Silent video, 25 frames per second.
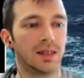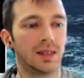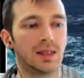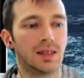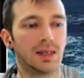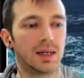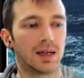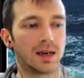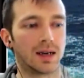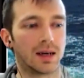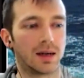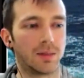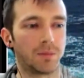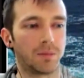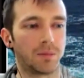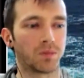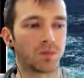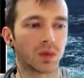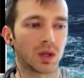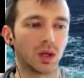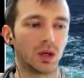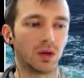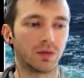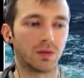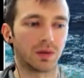
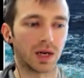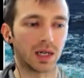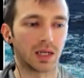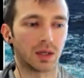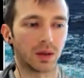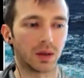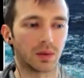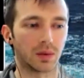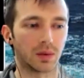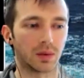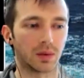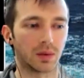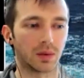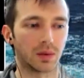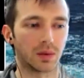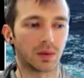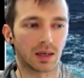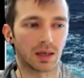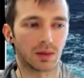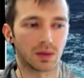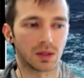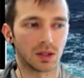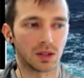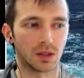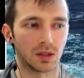You evaluate whether or not
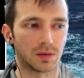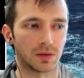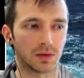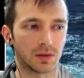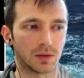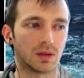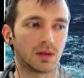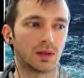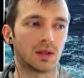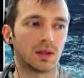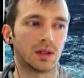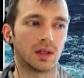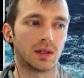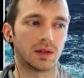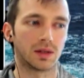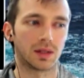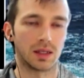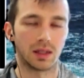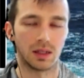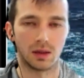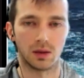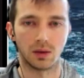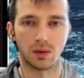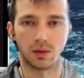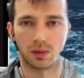that was useful.
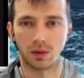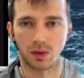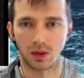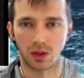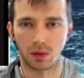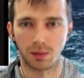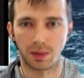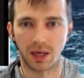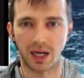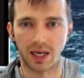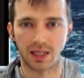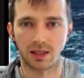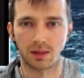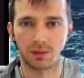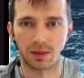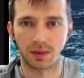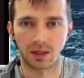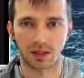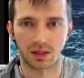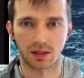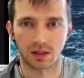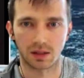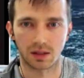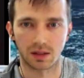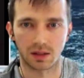Then you go back to
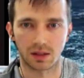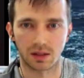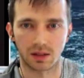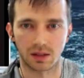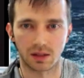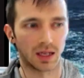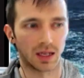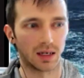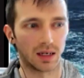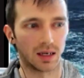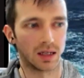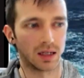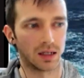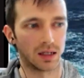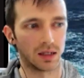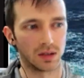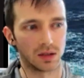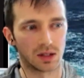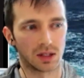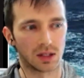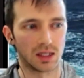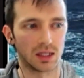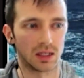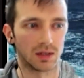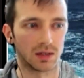business understanding and you
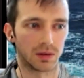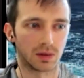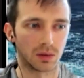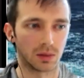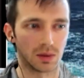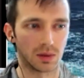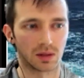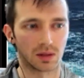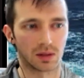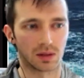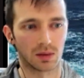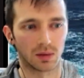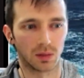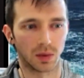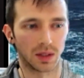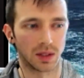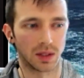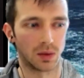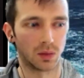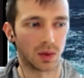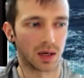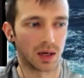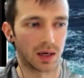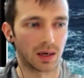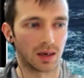see if it was what
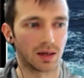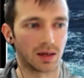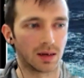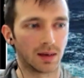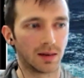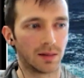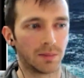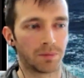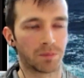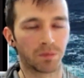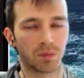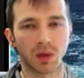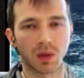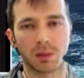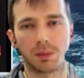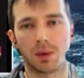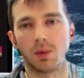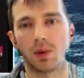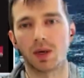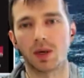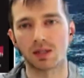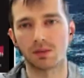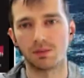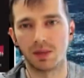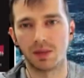you wanted. But
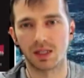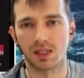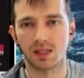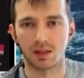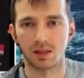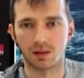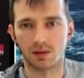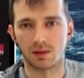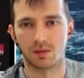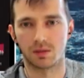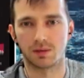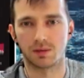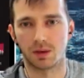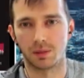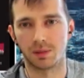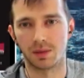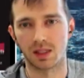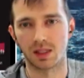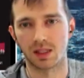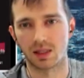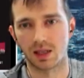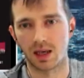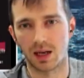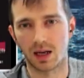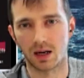what's missing from
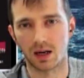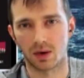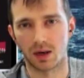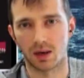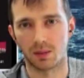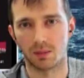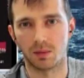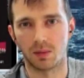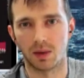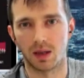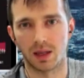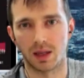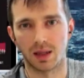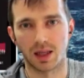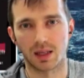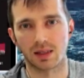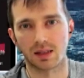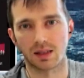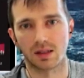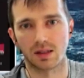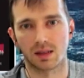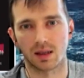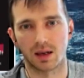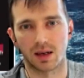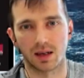this diagram? And
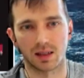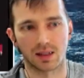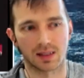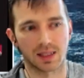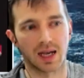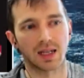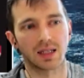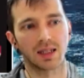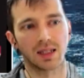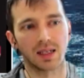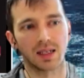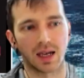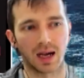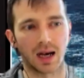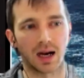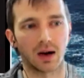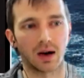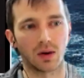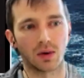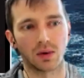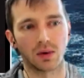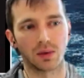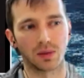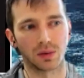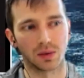that's exactly
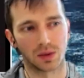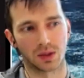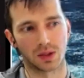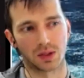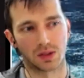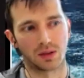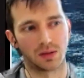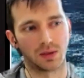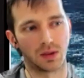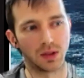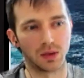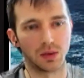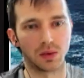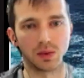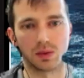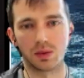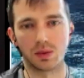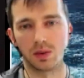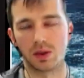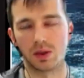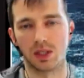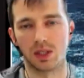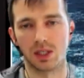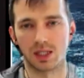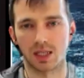how you
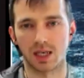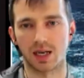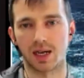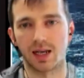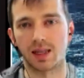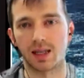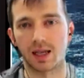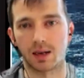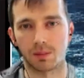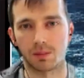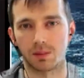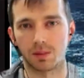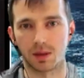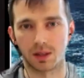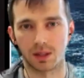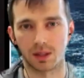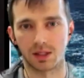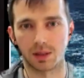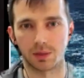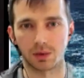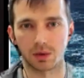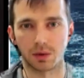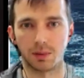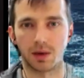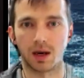design that
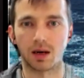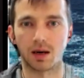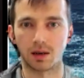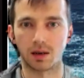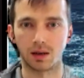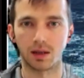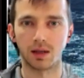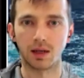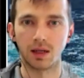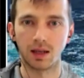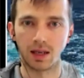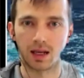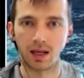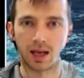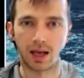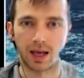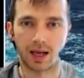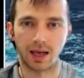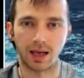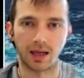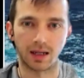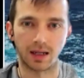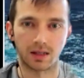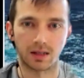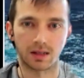conceptual model
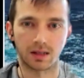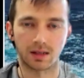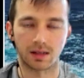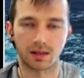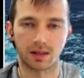and